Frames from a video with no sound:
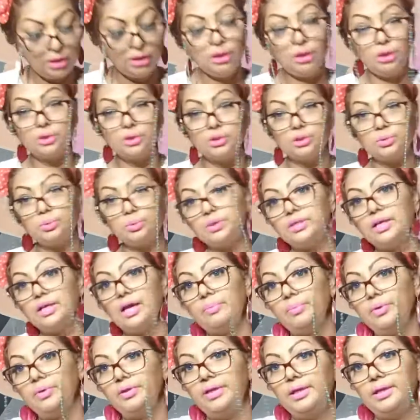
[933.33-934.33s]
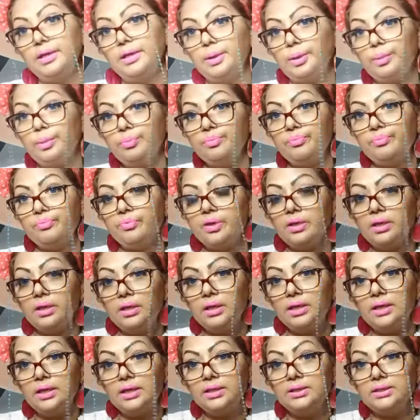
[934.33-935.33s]
So what happened here
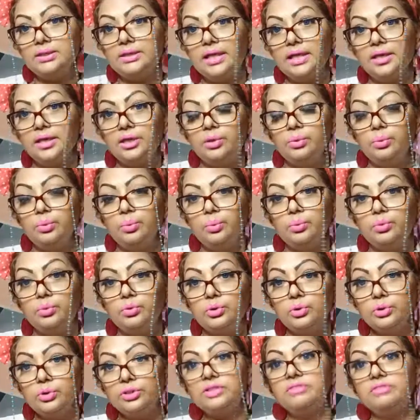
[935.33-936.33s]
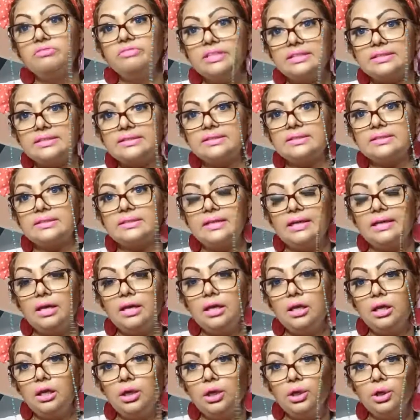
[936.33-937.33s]
is like you took the risk
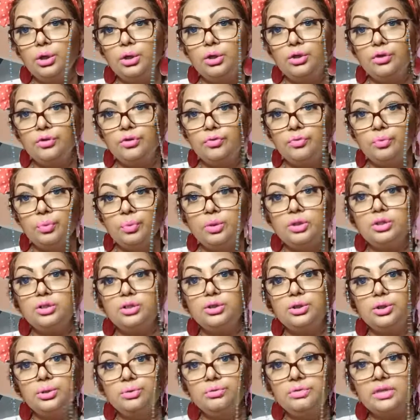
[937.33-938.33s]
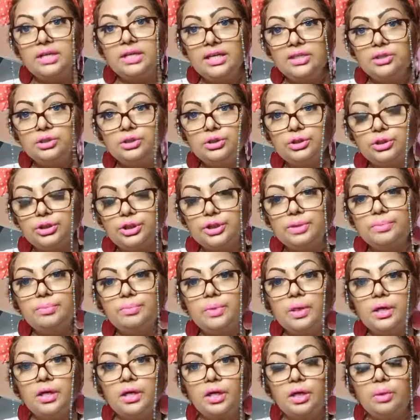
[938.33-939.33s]
here with this new relationship.
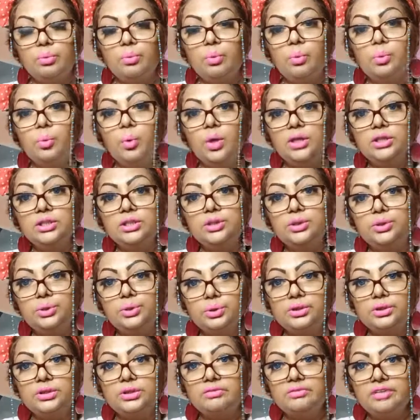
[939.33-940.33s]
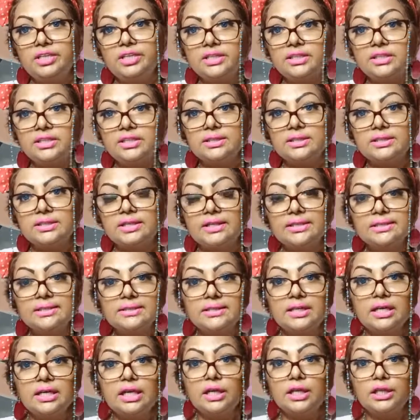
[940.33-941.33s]
Once you took the risk, yes,
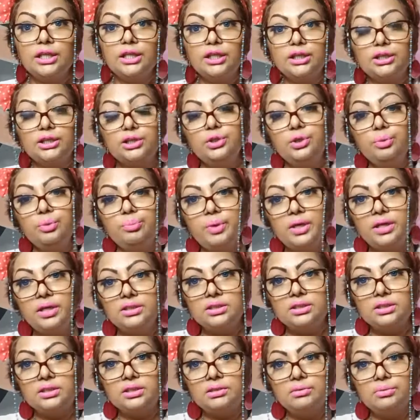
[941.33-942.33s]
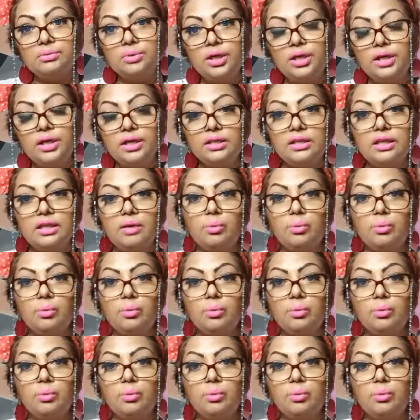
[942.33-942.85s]
this new person that